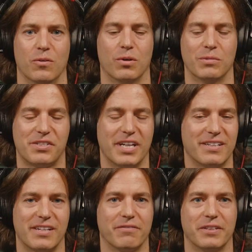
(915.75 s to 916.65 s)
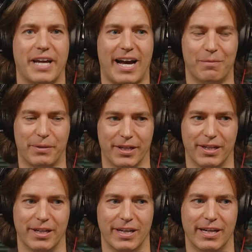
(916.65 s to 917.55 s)
Well, mistakes definitely
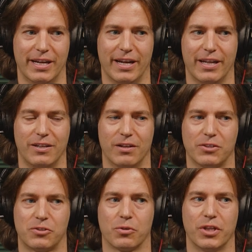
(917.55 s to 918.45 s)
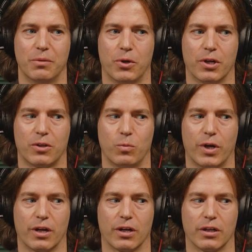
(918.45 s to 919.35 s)
happen. And you have a story in the book
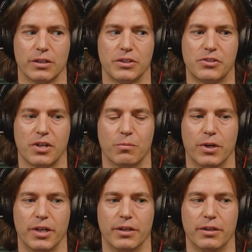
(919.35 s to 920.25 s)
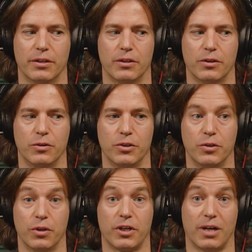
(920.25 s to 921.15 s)
where someone who
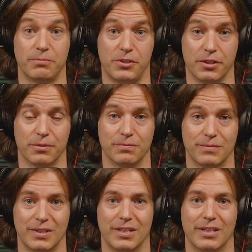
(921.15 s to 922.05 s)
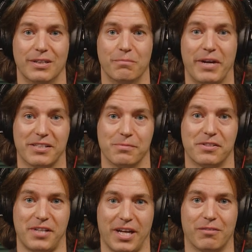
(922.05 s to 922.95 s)
you look up to makes a
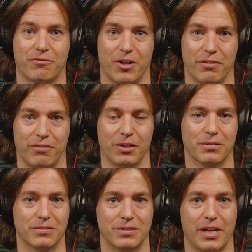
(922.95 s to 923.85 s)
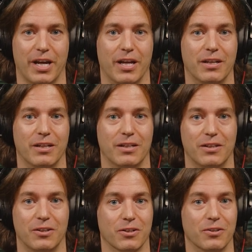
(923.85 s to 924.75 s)
mistake in front of you, and
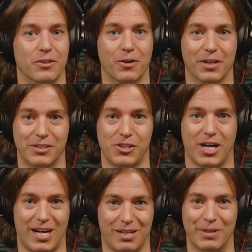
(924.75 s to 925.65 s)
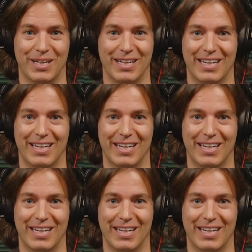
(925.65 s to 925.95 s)
you're new on the job.